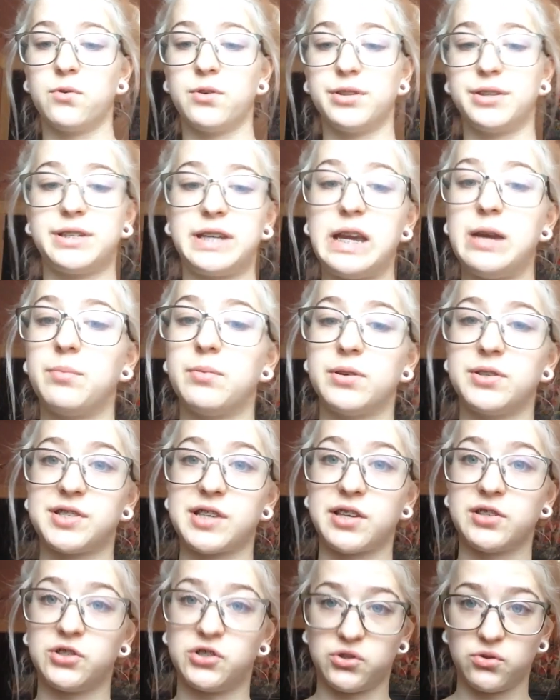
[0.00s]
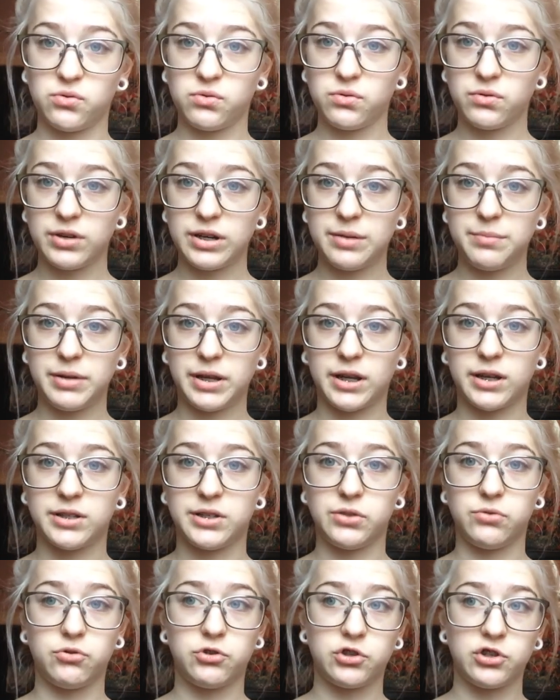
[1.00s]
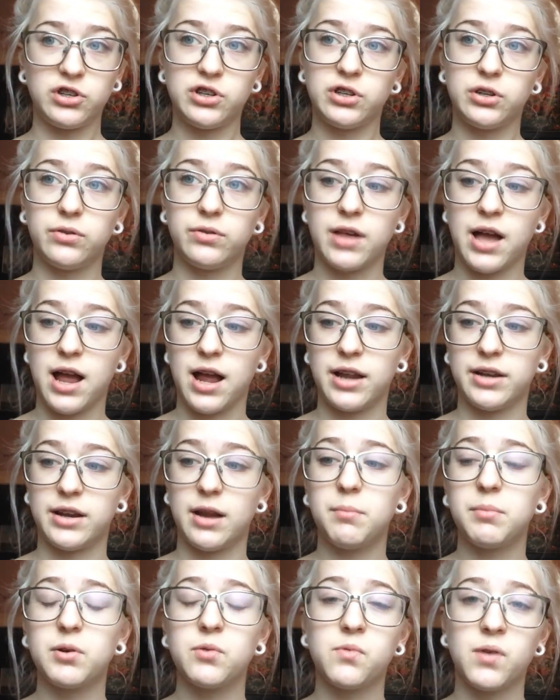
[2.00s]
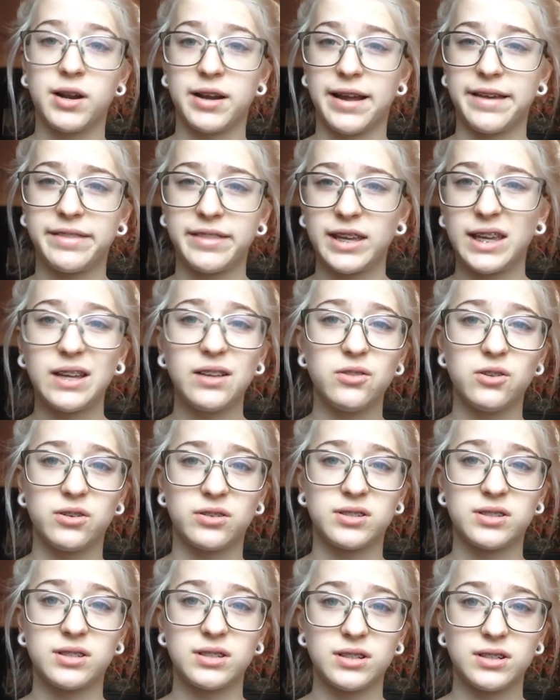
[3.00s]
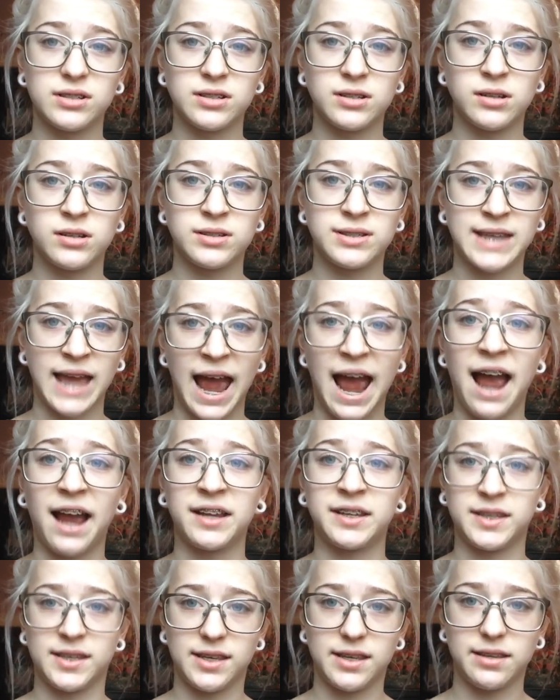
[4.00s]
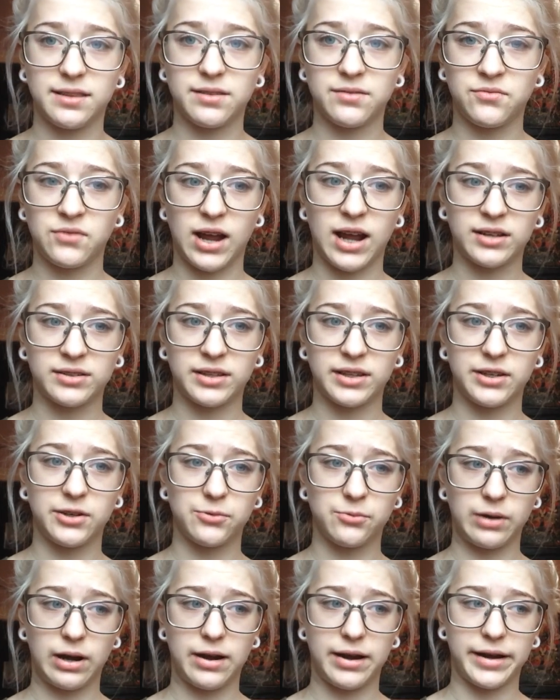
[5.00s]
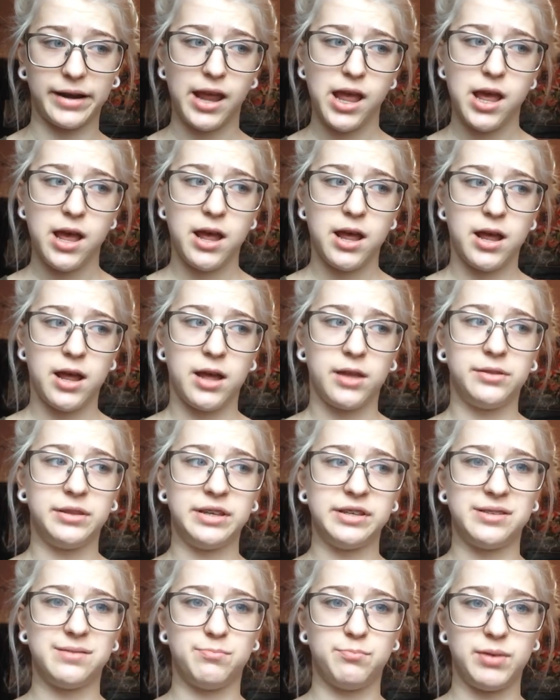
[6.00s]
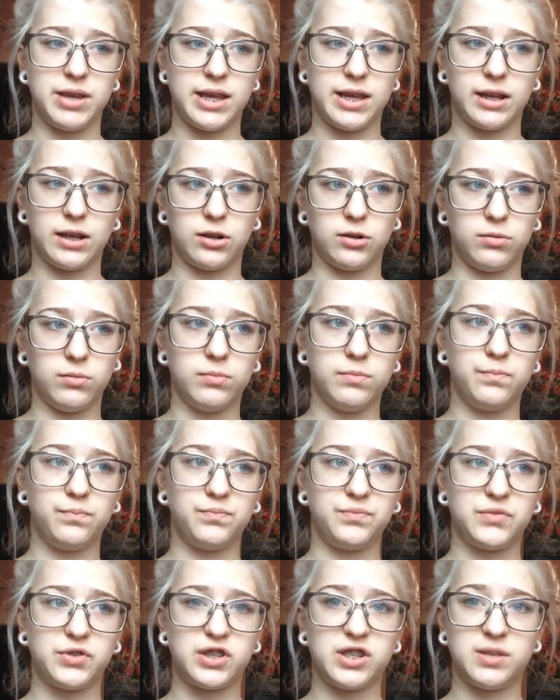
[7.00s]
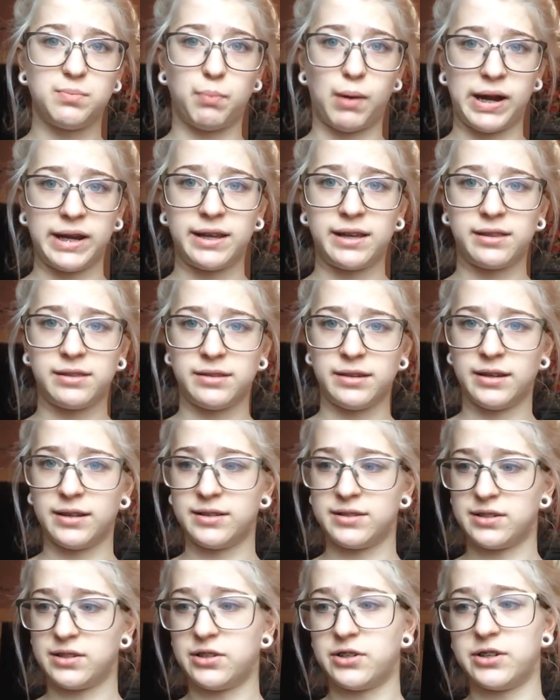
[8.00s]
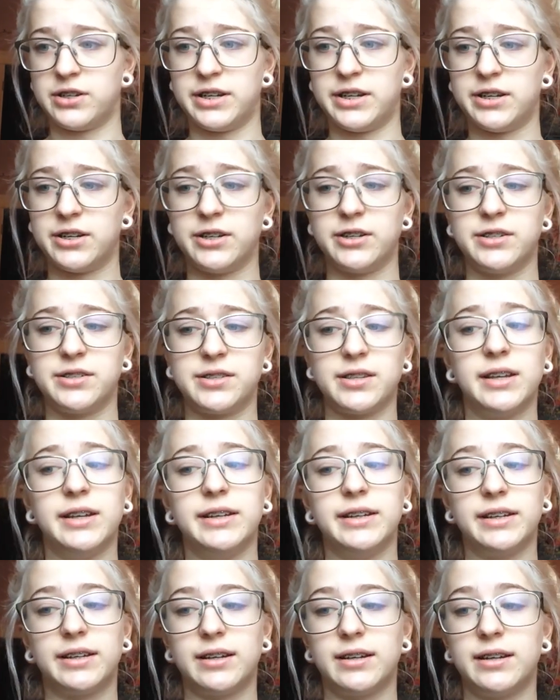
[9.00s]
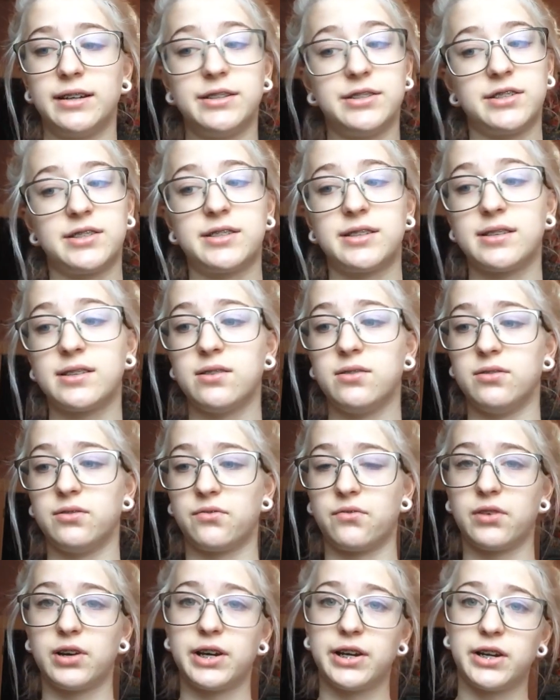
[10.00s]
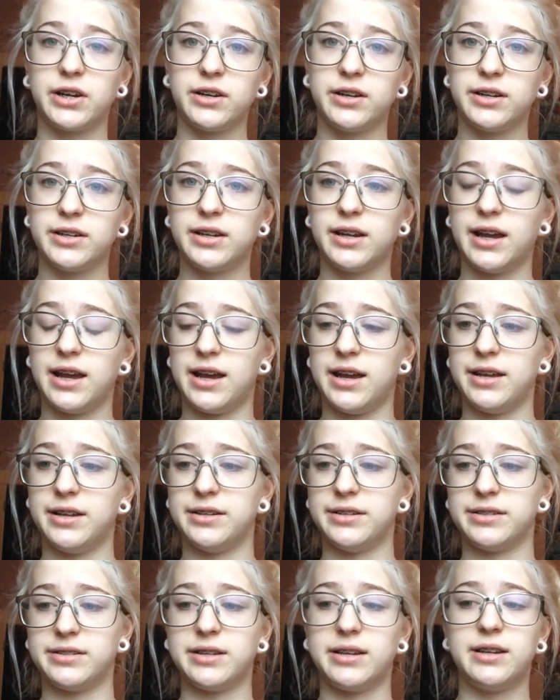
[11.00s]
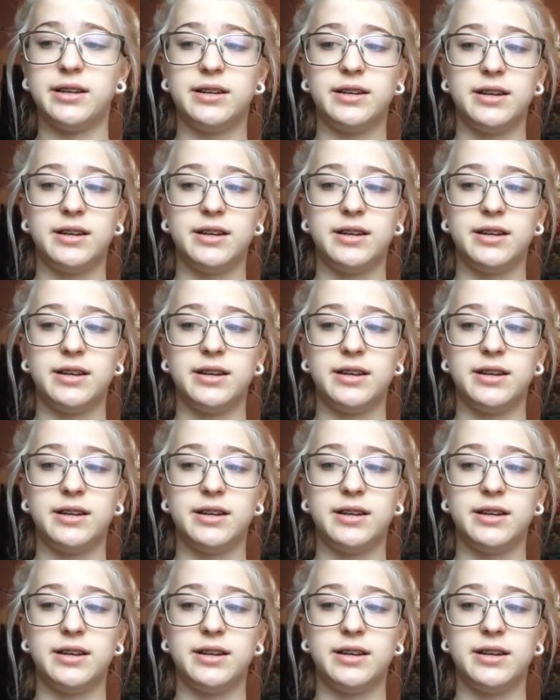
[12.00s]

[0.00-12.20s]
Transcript: wore the tapers as jewelry because you shouldn't do that. Number one, I think it looks tacky, the fact that you're wearing these big spike things in your ears. Like, it just doesn't look very good, and